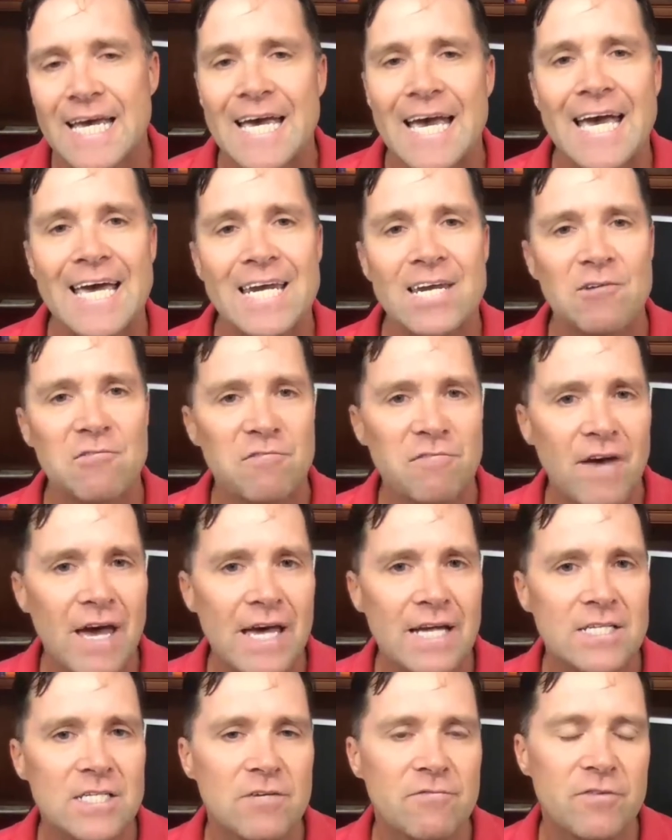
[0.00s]
And in
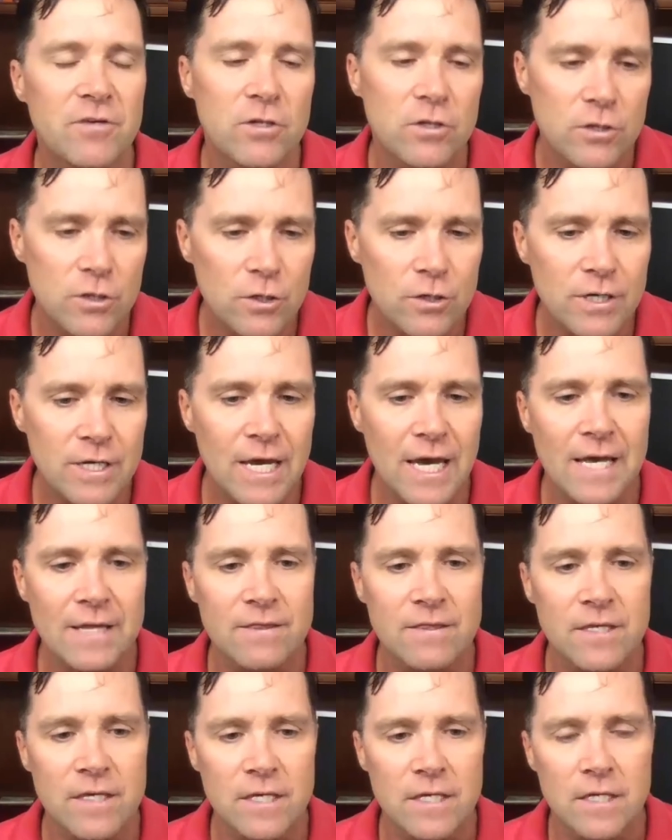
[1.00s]
fact, if you look
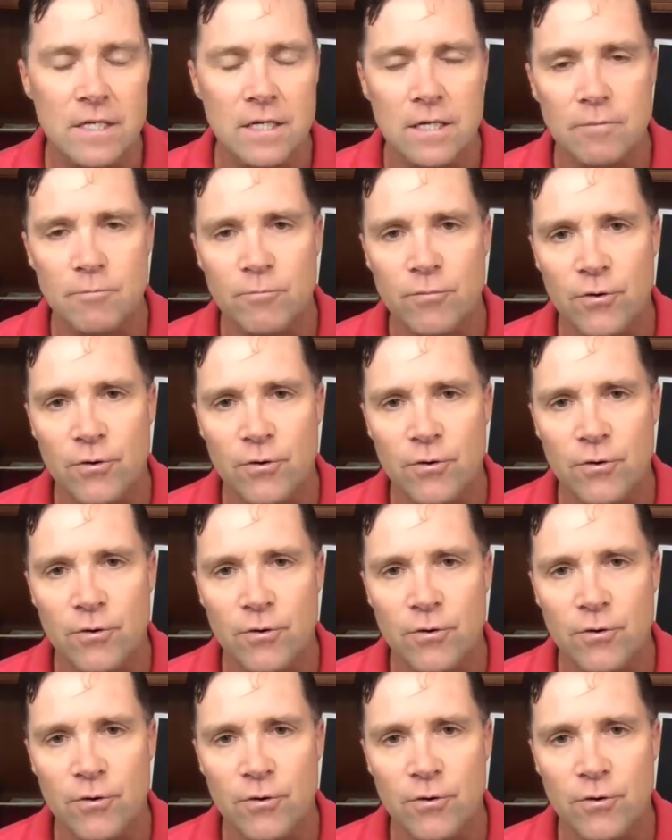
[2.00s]
at the